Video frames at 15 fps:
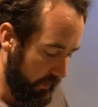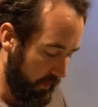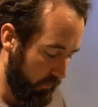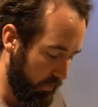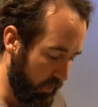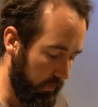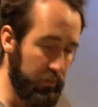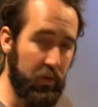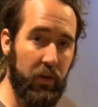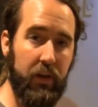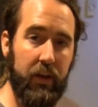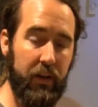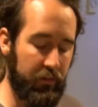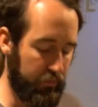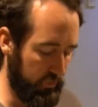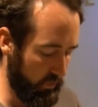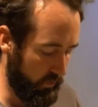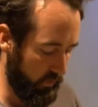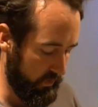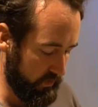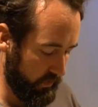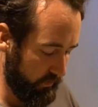And what I'm looking
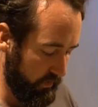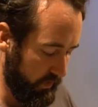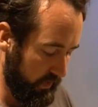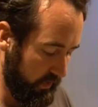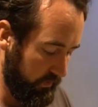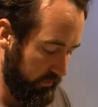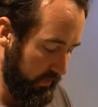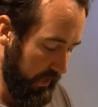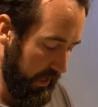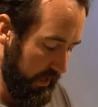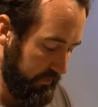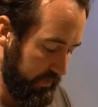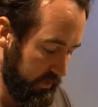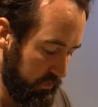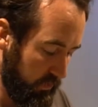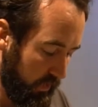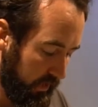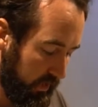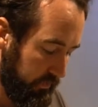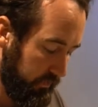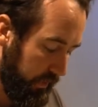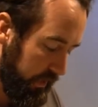for is I'm looking for areas where I
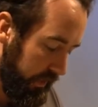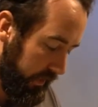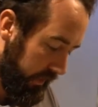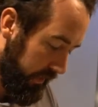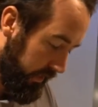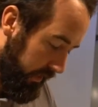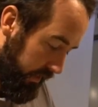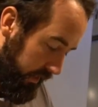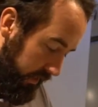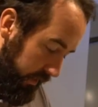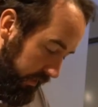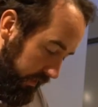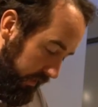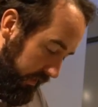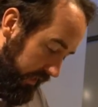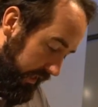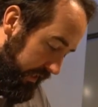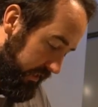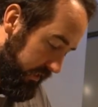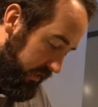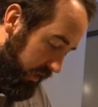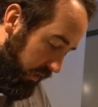can make the
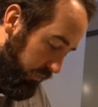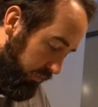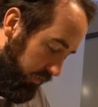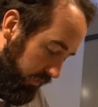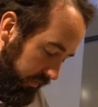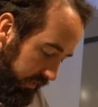least number of